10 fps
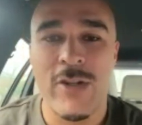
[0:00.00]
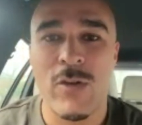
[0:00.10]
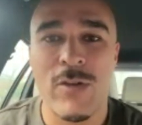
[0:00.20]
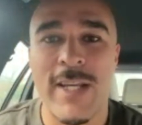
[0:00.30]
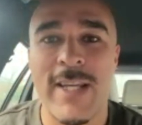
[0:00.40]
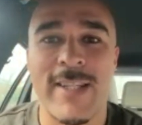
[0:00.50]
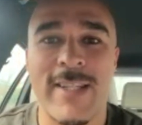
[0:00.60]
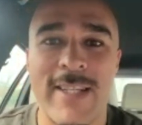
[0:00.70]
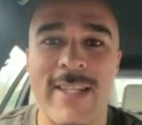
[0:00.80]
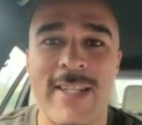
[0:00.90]
don't think
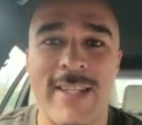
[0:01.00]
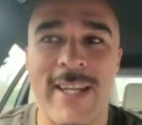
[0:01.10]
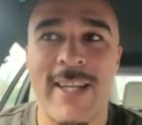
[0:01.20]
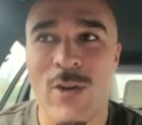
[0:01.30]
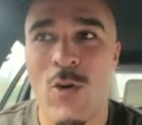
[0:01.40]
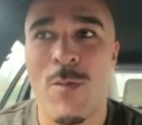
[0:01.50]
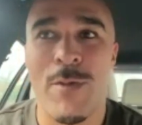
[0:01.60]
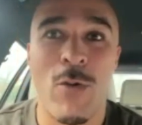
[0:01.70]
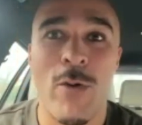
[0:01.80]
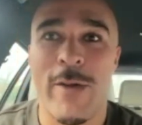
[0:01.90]
it's as easy as home
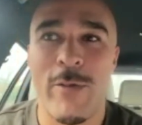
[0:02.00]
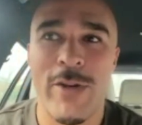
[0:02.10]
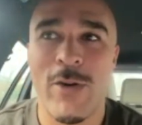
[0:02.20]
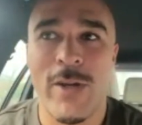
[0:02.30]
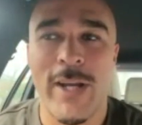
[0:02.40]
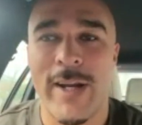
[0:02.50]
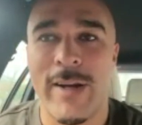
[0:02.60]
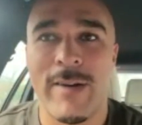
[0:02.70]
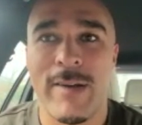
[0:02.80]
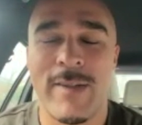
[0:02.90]
and away. We don't
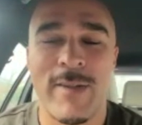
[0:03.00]
care.